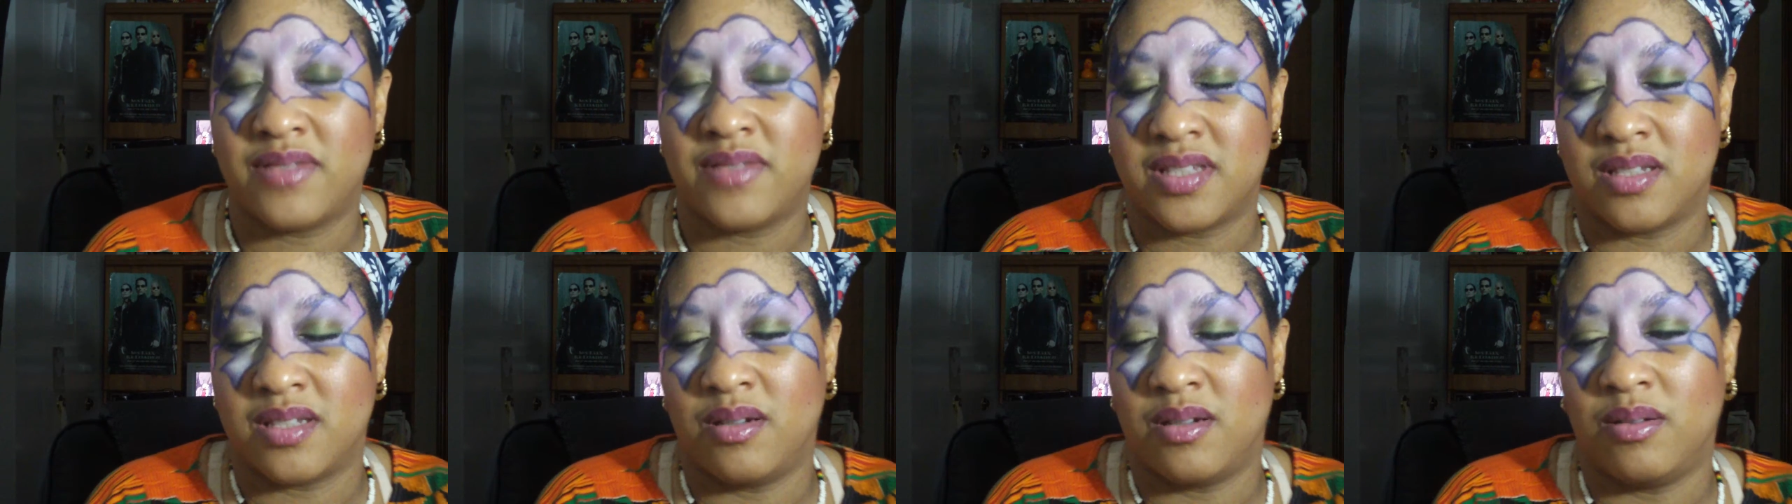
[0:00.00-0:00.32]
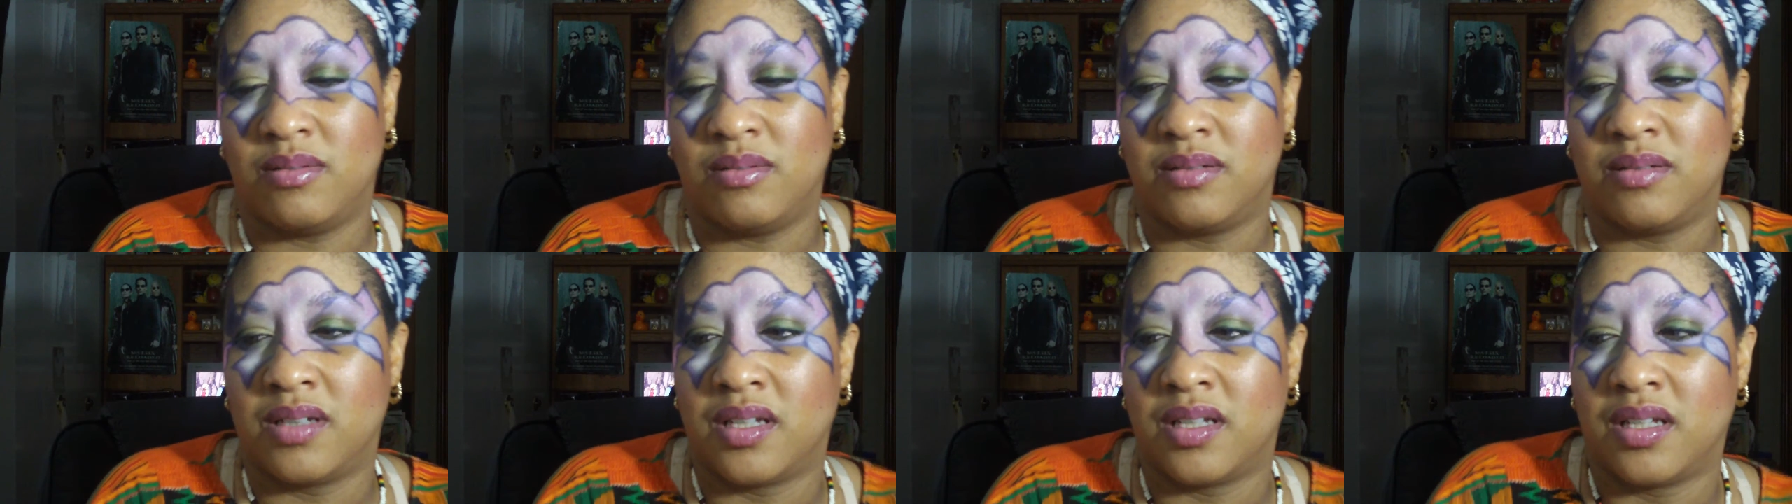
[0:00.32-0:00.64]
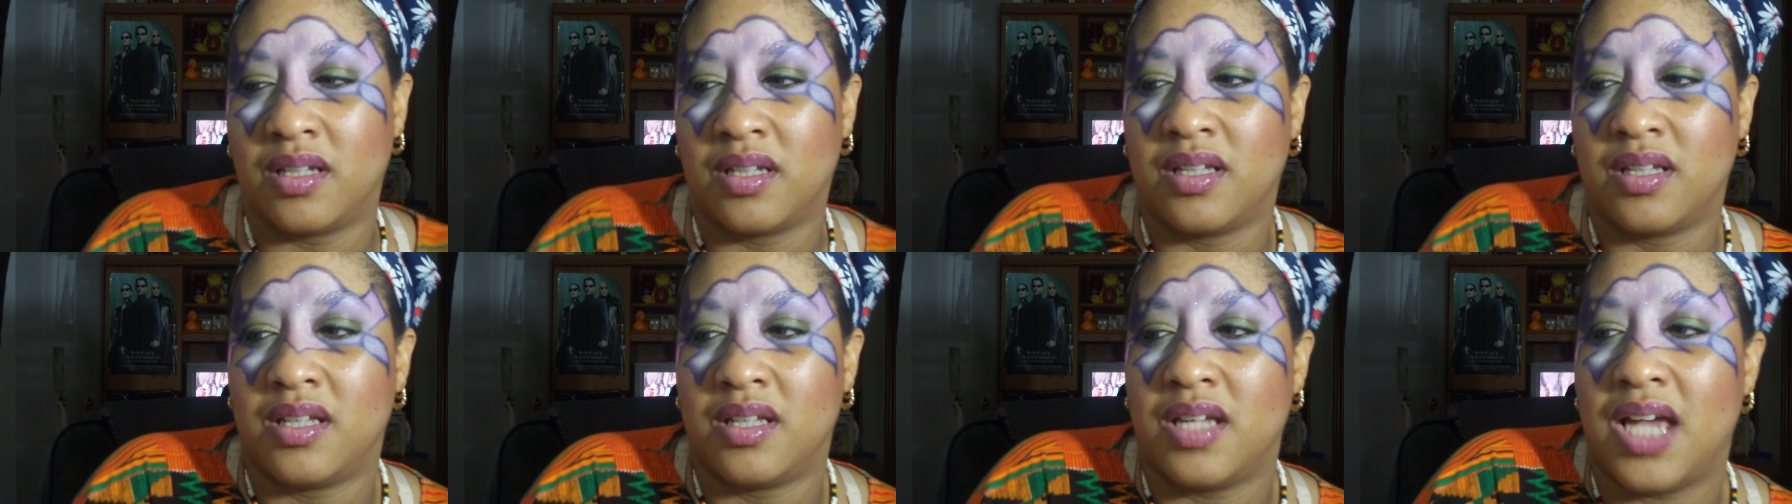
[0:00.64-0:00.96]
So
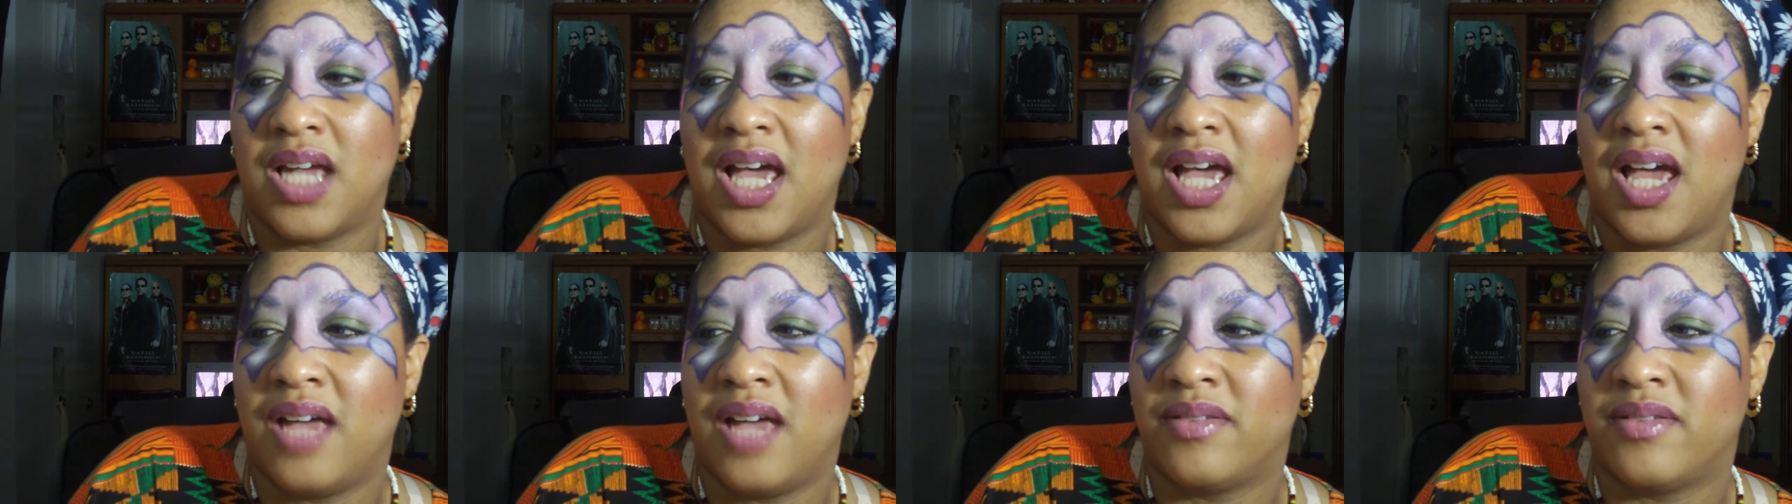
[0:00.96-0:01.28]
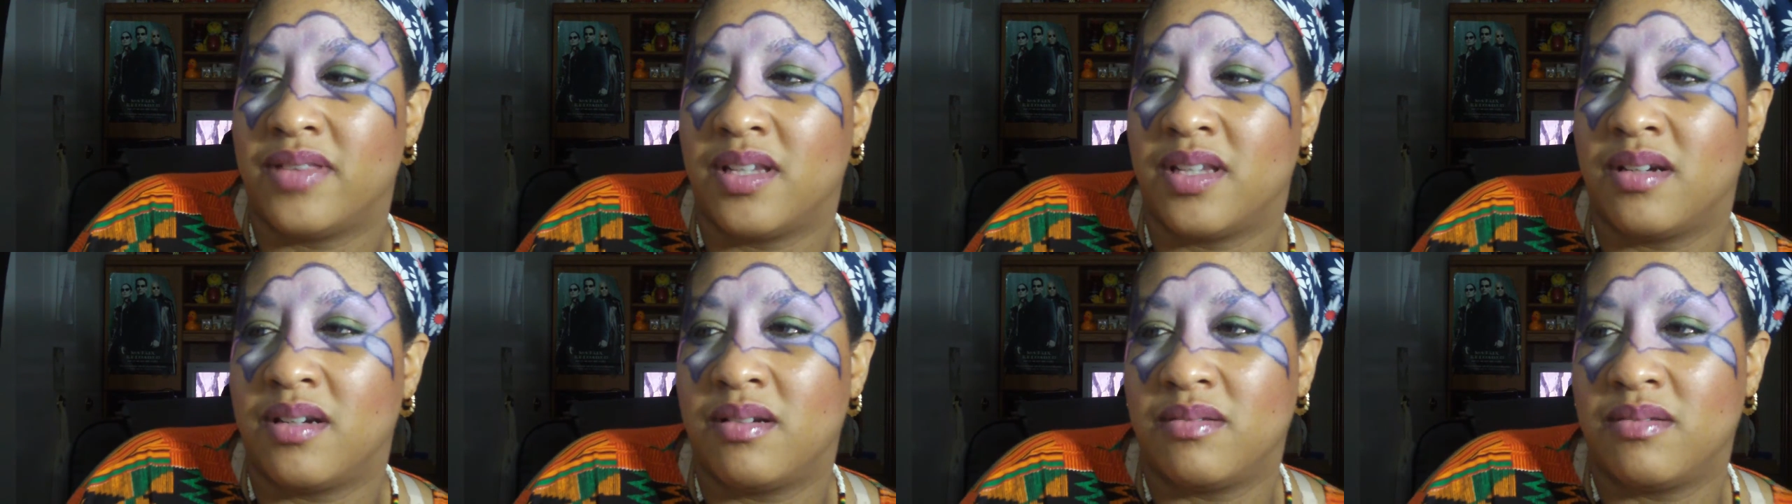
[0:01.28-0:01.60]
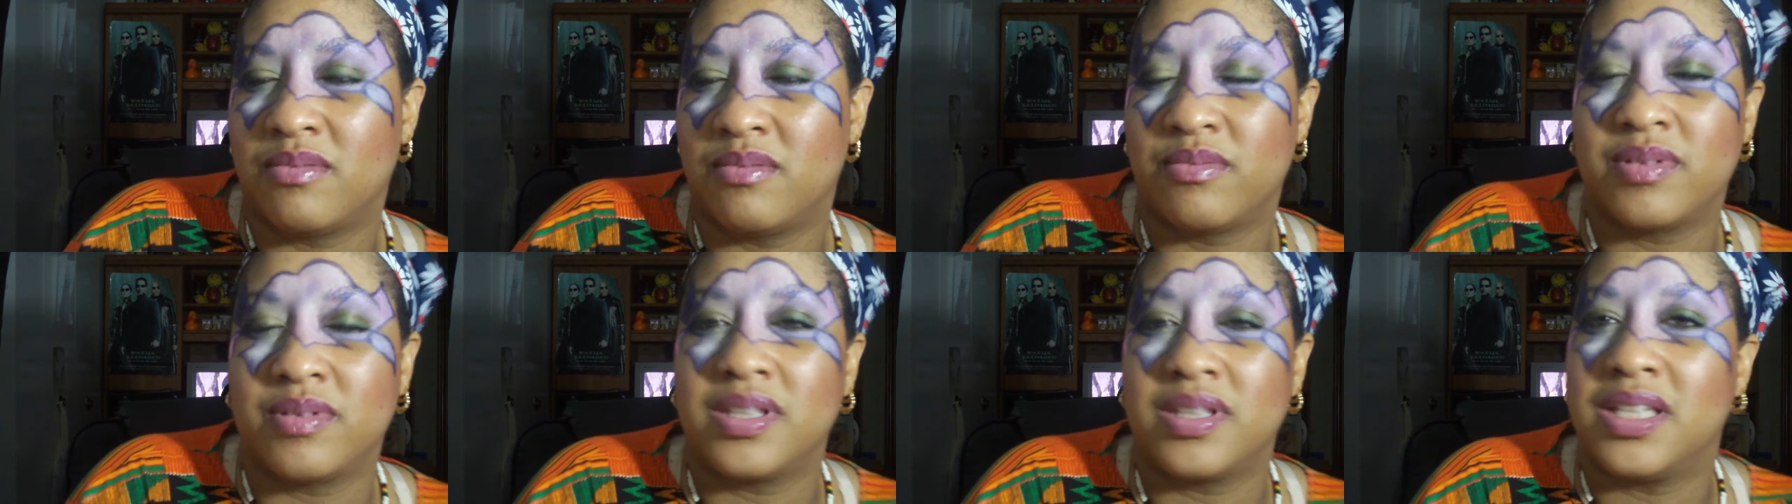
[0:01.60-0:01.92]
I
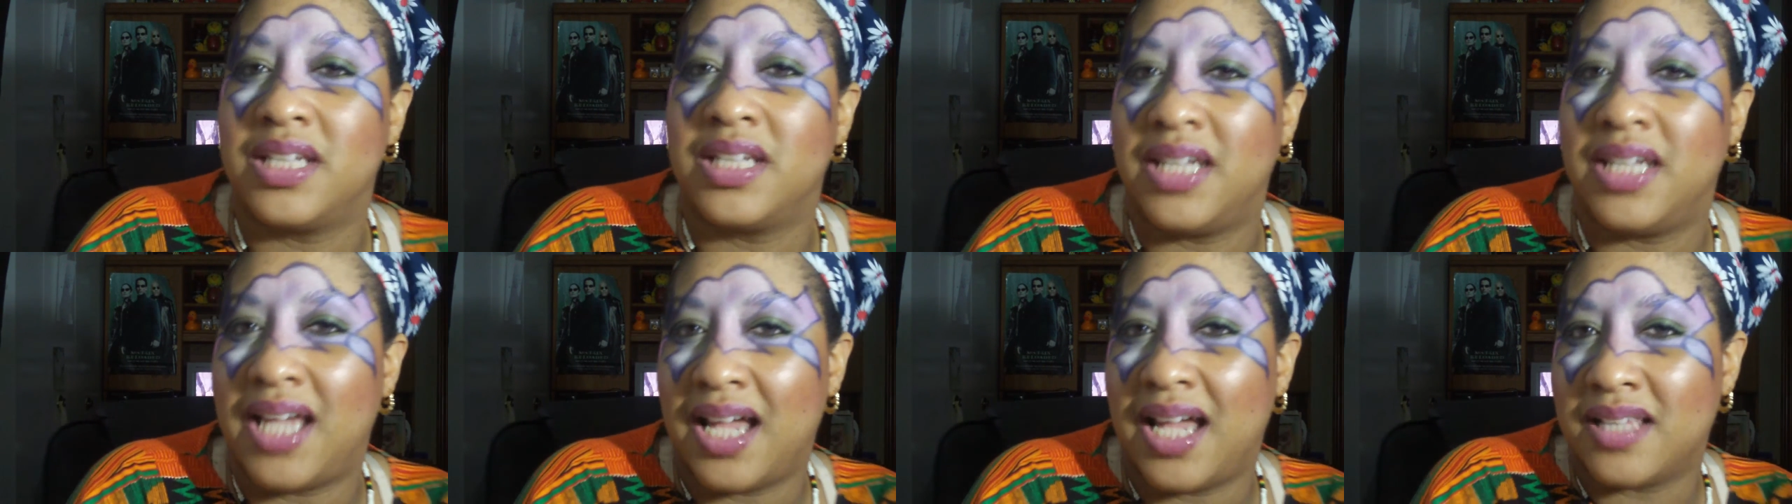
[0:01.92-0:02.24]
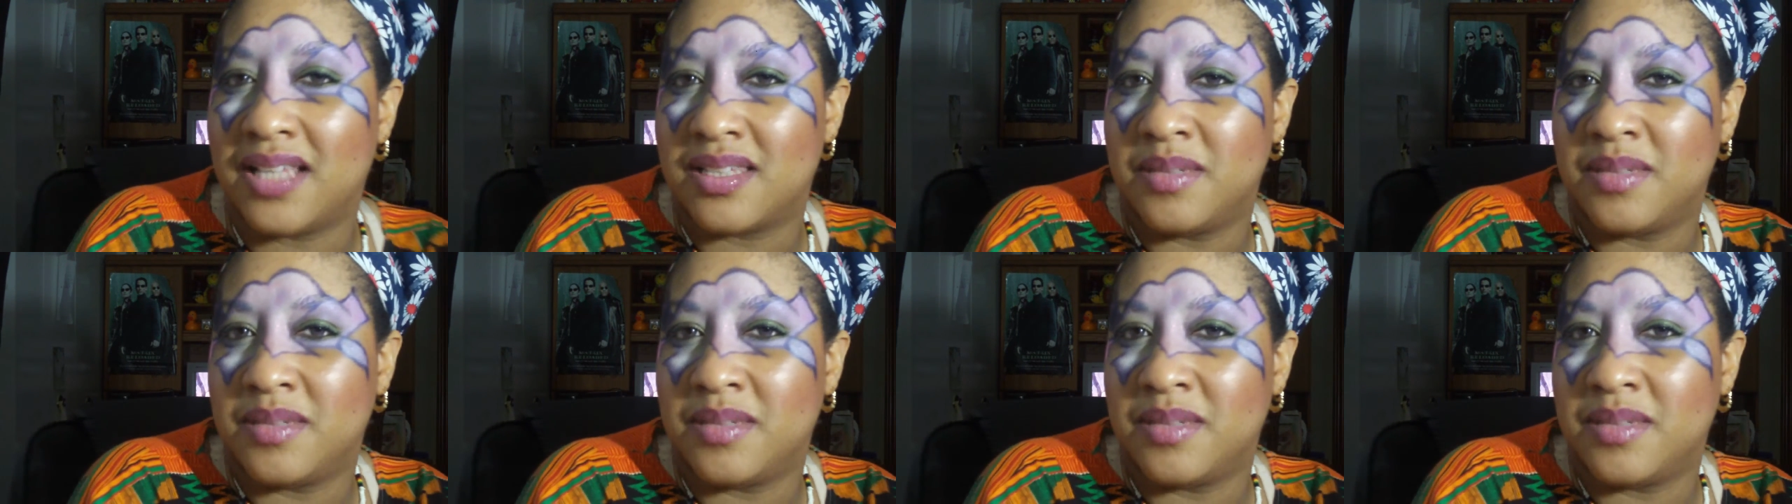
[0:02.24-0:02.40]
learned really not